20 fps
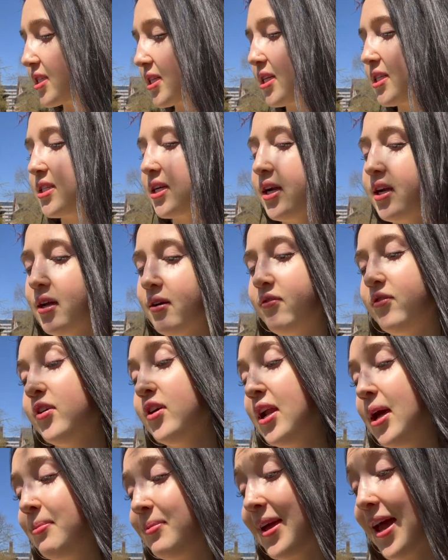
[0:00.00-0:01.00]
did sign up for an
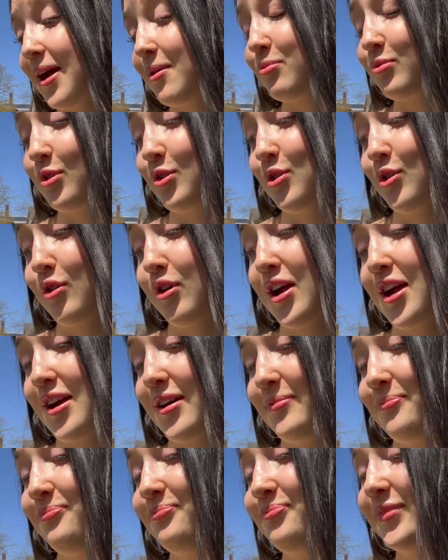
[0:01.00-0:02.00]
MCAT
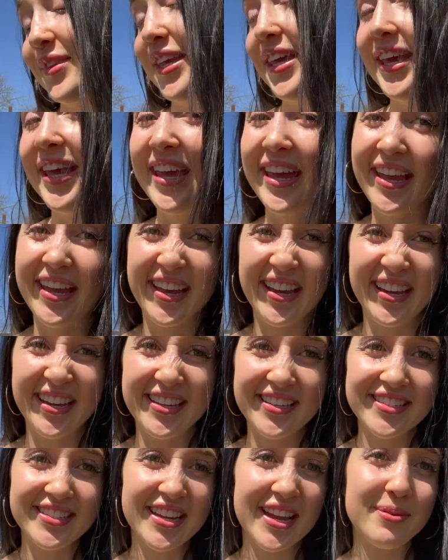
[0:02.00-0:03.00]
program,
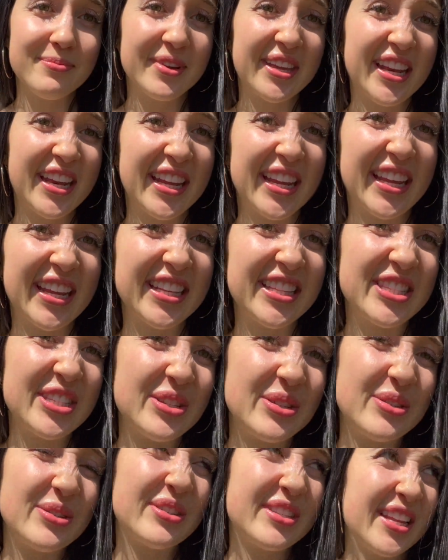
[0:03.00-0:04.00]
and I'm gonna
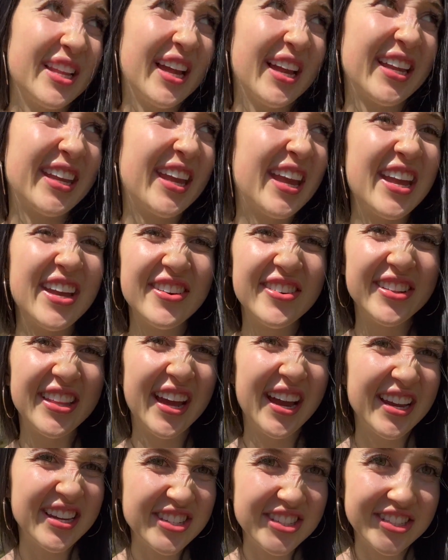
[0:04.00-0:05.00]
like kill
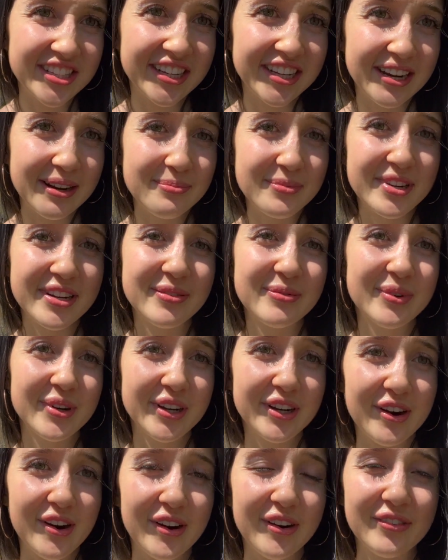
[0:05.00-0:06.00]
that shit. I'm gonna
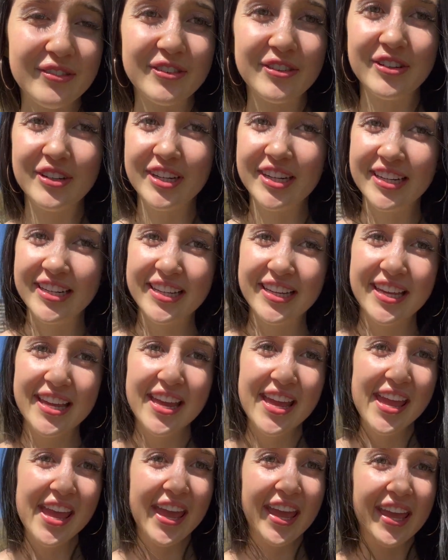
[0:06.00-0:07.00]
work hard for it,
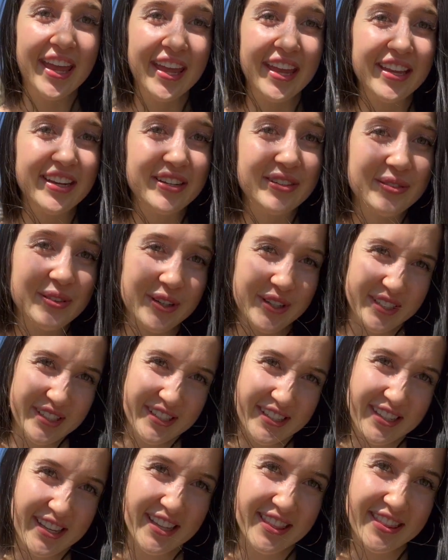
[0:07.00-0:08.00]
and we're
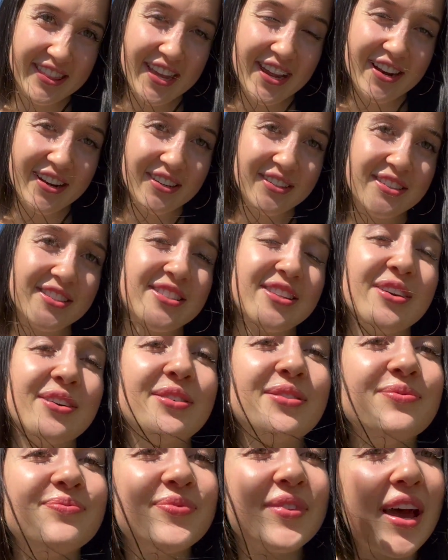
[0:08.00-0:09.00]
gonna get there. So
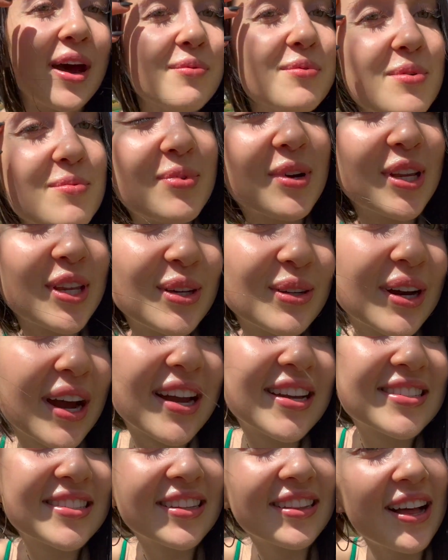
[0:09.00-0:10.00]
I'm gonna bring you
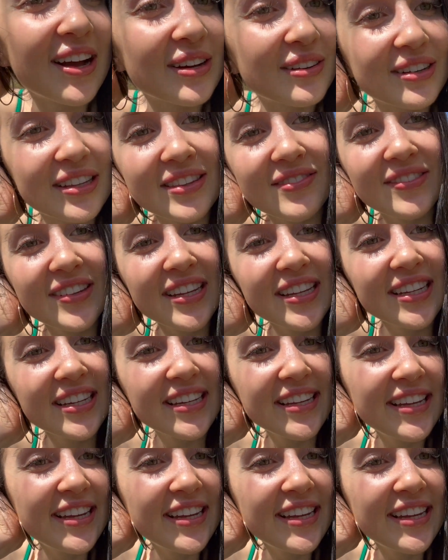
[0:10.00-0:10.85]
guys along with me,